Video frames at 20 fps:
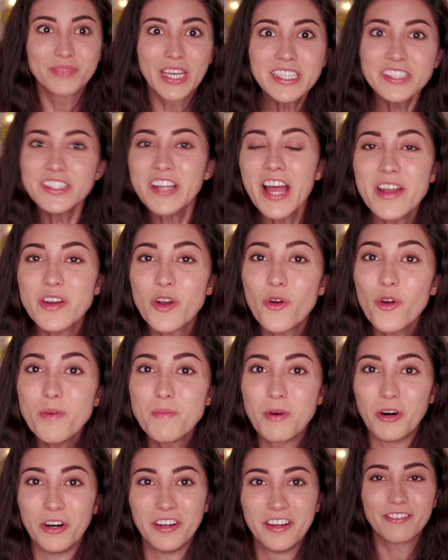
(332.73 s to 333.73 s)
It's not
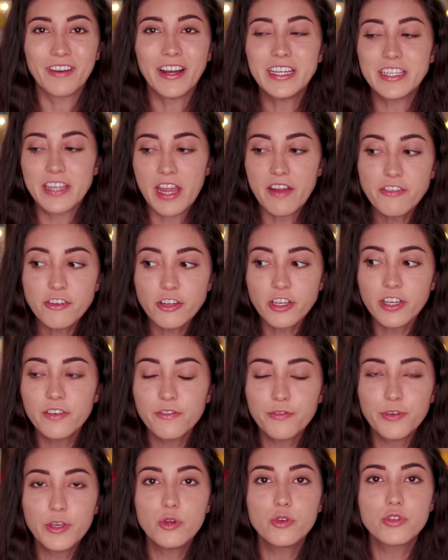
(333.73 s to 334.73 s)
normal, right? Never
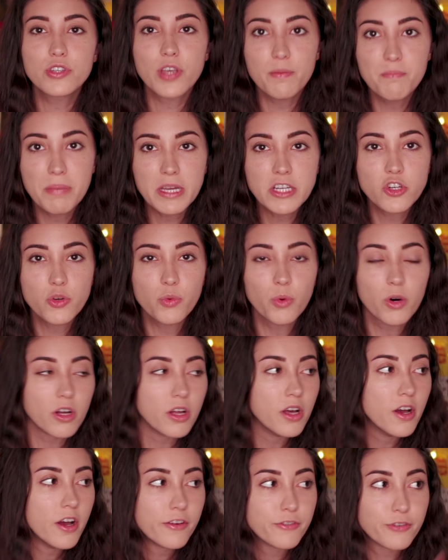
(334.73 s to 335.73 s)
confuse
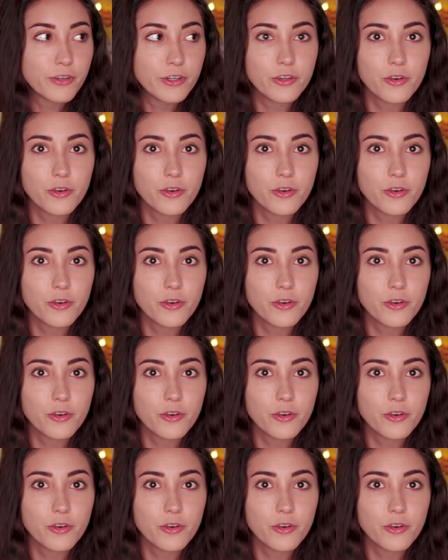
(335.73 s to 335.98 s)
habitual for